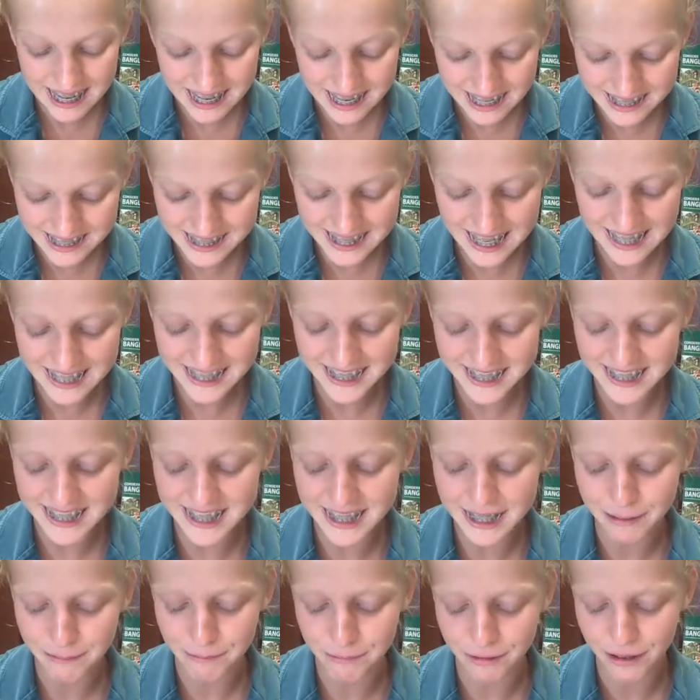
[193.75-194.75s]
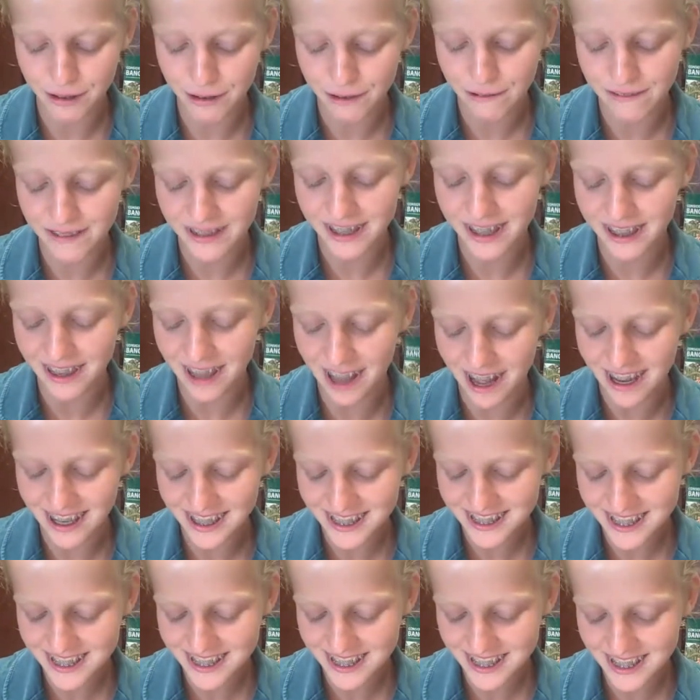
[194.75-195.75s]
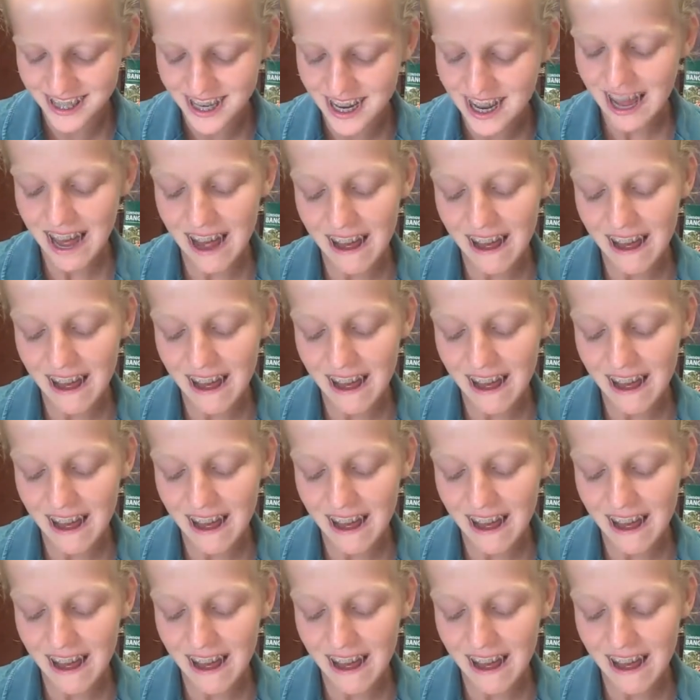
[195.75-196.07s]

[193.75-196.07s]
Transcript: intended to improve the lot